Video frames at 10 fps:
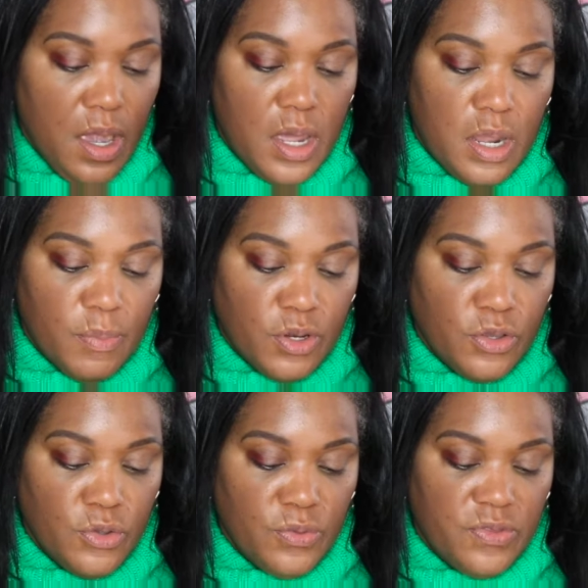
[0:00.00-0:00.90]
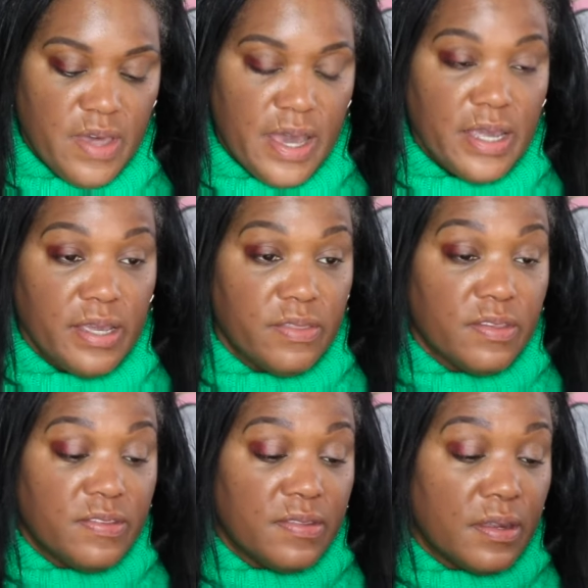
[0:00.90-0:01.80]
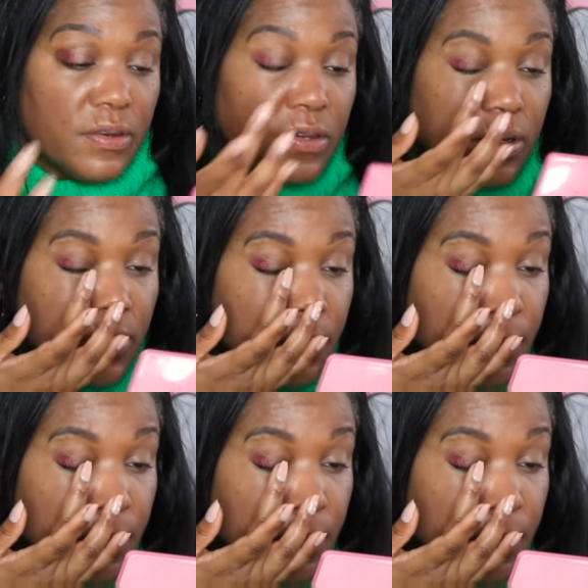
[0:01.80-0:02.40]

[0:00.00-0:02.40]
And I'm going to use that in the center.